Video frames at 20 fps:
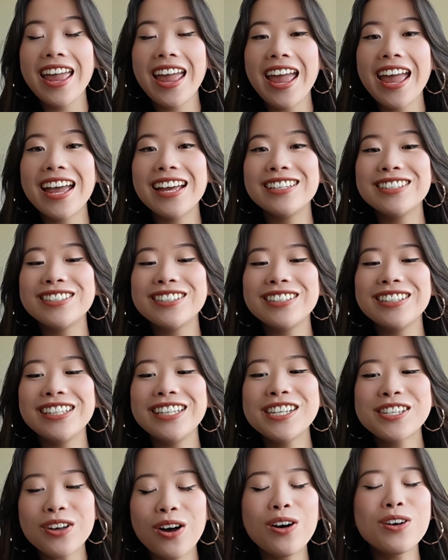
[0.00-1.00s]
And
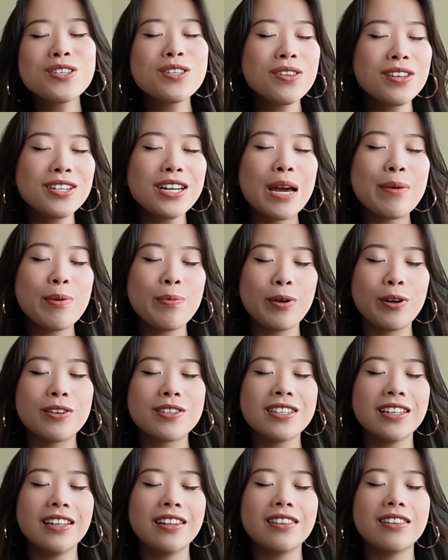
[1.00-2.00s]
he's also the type of
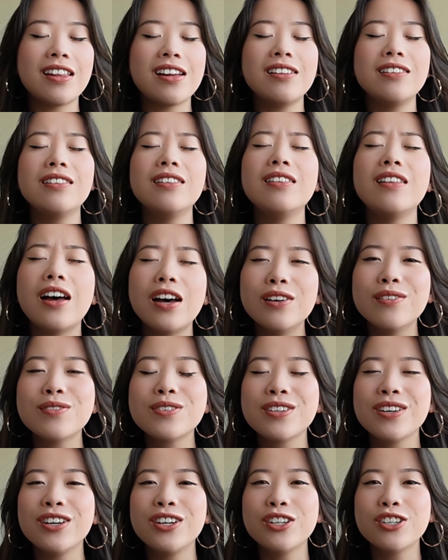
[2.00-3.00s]
person that
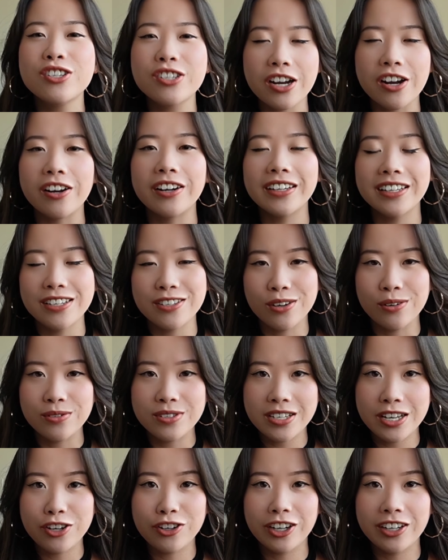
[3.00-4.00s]
loves sharing his own
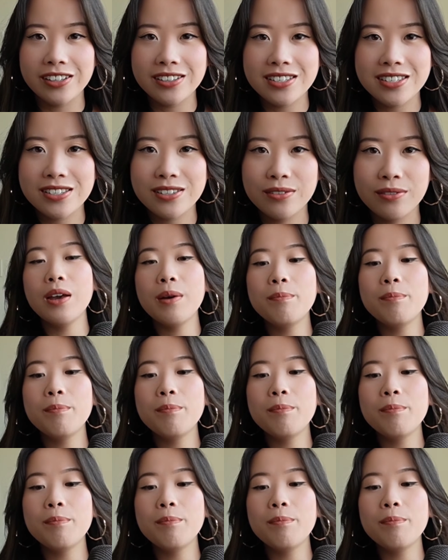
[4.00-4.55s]
secrets.